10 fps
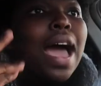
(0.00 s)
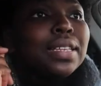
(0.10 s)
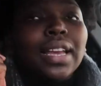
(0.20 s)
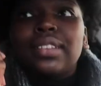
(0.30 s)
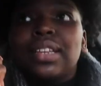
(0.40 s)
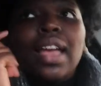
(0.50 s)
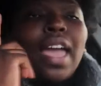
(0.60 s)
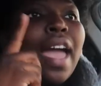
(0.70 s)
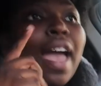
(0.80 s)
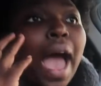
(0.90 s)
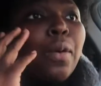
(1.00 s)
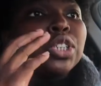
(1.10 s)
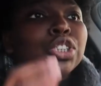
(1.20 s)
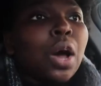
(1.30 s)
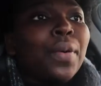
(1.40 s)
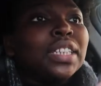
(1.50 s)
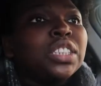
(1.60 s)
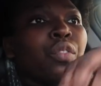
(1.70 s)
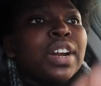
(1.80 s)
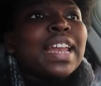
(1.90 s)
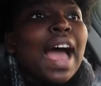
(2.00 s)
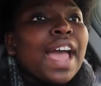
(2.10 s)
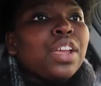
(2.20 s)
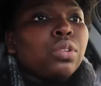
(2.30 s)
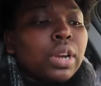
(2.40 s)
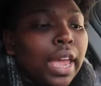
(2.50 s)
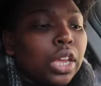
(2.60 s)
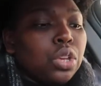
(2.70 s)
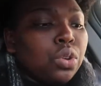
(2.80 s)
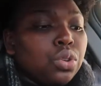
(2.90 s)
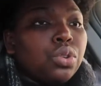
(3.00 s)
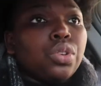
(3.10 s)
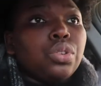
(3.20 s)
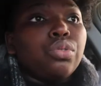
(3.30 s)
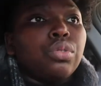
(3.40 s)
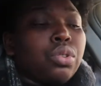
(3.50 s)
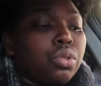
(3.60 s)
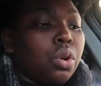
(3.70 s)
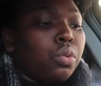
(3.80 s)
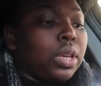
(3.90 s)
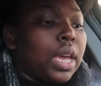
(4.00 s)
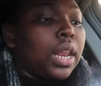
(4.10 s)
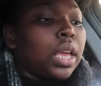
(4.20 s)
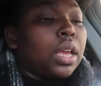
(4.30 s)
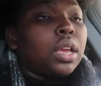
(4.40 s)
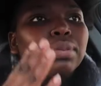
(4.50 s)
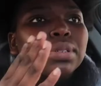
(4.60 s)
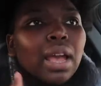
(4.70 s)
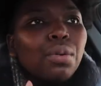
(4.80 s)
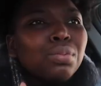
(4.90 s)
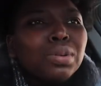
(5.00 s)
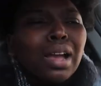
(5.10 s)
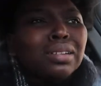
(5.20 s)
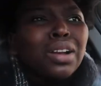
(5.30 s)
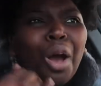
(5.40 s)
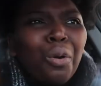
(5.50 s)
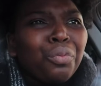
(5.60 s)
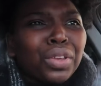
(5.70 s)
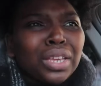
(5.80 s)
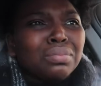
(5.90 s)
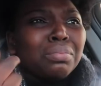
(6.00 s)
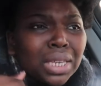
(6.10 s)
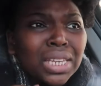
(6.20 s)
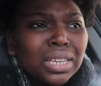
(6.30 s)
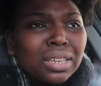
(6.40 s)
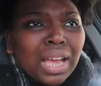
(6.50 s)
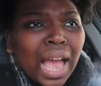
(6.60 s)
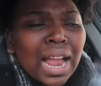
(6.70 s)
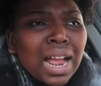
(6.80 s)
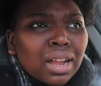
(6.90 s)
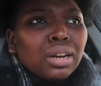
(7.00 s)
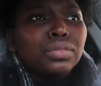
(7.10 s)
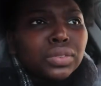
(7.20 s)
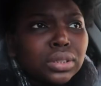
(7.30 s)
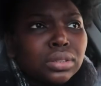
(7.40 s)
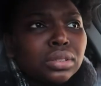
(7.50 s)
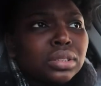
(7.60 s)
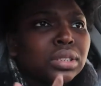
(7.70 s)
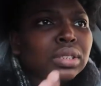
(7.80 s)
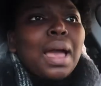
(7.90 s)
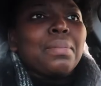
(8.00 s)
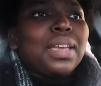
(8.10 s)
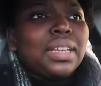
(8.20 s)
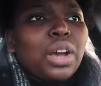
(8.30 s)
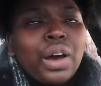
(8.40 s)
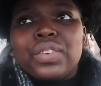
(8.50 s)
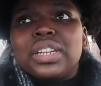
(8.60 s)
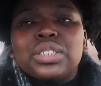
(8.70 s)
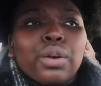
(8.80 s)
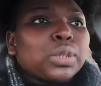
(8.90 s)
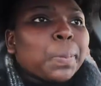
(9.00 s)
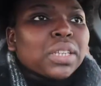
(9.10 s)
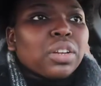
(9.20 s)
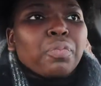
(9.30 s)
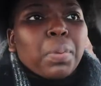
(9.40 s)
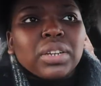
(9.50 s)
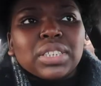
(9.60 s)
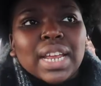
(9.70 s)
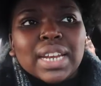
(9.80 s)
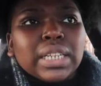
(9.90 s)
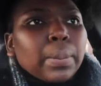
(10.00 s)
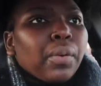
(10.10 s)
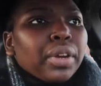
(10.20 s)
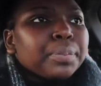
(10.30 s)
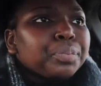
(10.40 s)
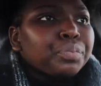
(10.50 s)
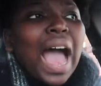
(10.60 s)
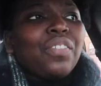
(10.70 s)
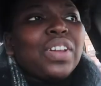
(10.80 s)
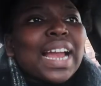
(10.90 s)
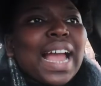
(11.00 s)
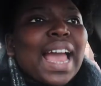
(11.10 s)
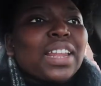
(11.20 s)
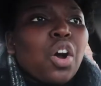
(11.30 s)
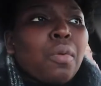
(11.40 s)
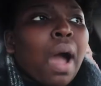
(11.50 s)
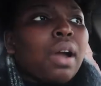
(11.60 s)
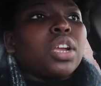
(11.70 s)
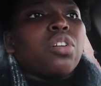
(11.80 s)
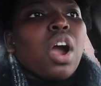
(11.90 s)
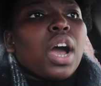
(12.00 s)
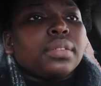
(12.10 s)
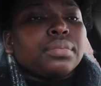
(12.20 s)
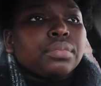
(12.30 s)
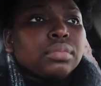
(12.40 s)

I was so in denial. Like, you don't get it. was like, COVID? Me? I got COVID? I mean, COVID is no respect of person at this point. I feel like I had the Omicron.